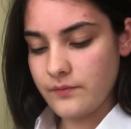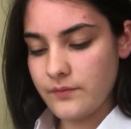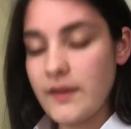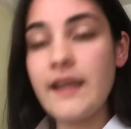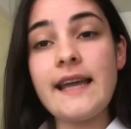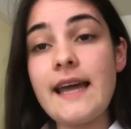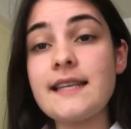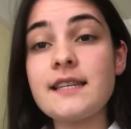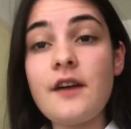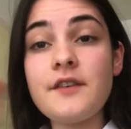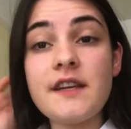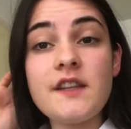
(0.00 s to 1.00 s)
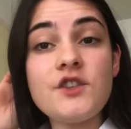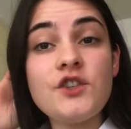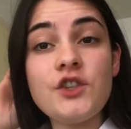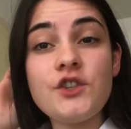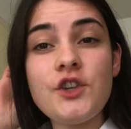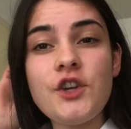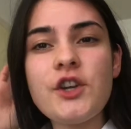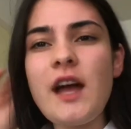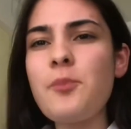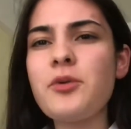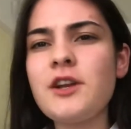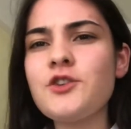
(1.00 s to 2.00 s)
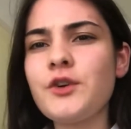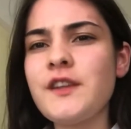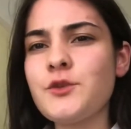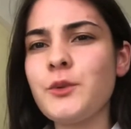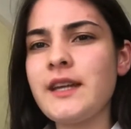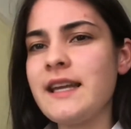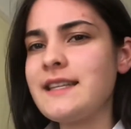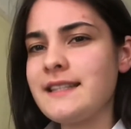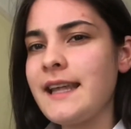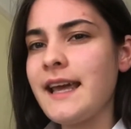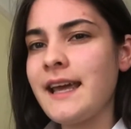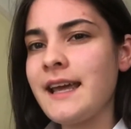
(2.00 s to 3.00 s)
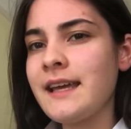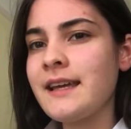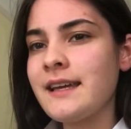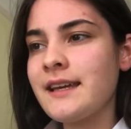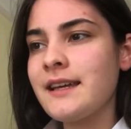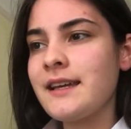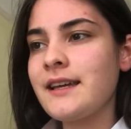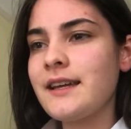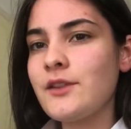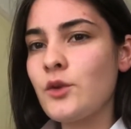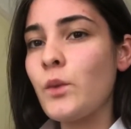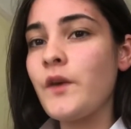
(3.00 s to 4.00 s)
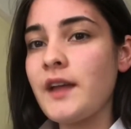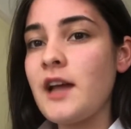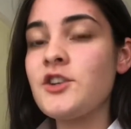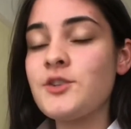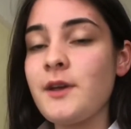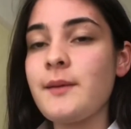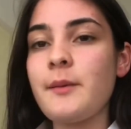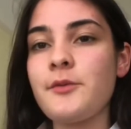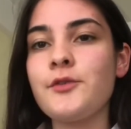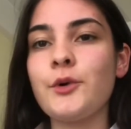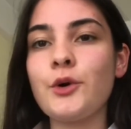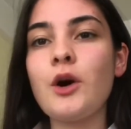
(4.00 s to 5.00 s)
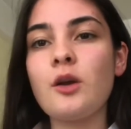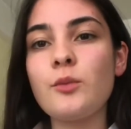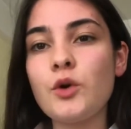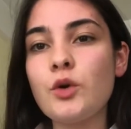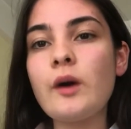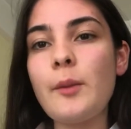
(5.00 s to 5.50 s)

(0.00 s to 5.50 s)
Again, it's kind of near the Students' Union. I'm pretty sure this one is near the one that I just spoke about before, Colum Hall.